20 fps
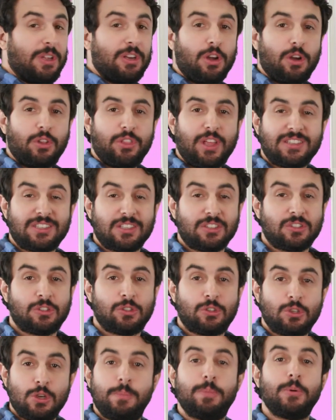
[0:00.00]
we know that's a
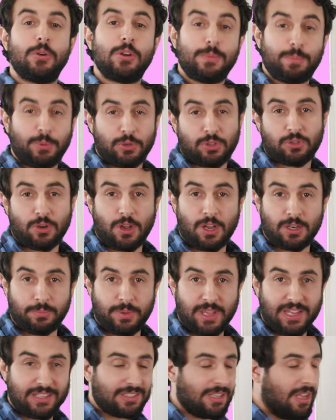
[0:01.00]
super duper strong
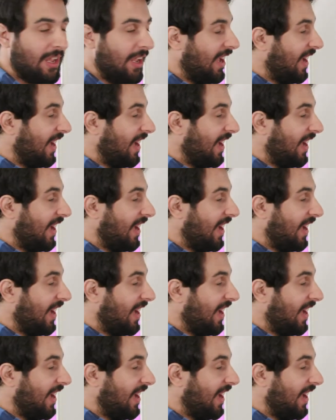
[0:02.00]
base.